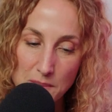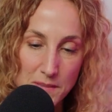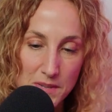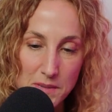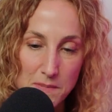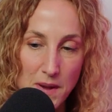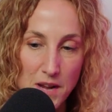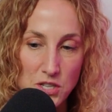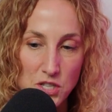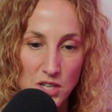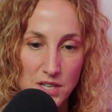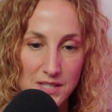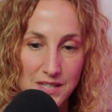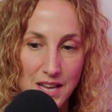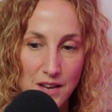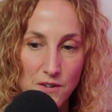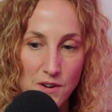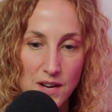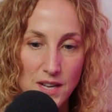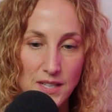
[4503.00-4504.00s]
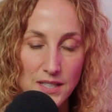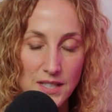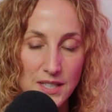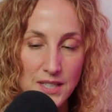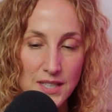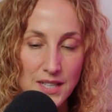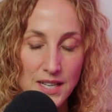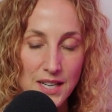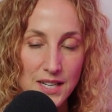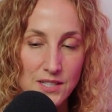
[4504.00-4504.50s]
as much, etc.
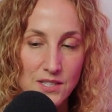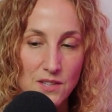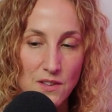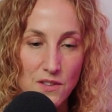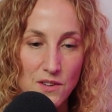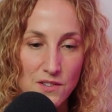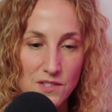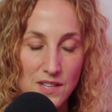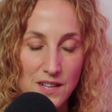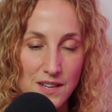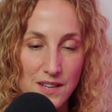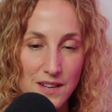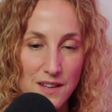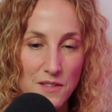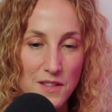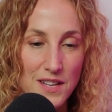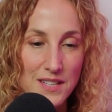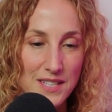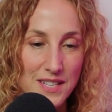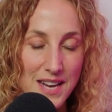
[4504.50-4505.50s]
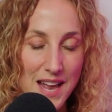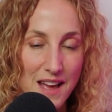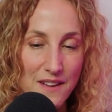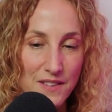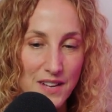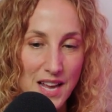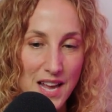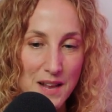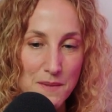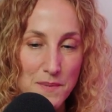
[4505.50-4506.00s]
And so there's a thing to
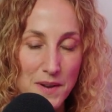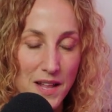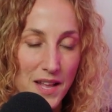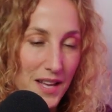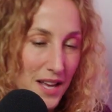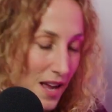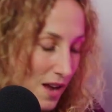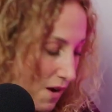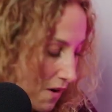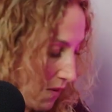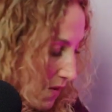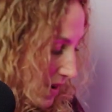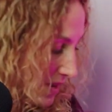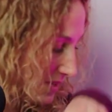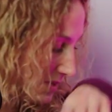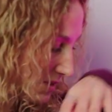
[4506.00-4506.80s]
navigate. But like, I always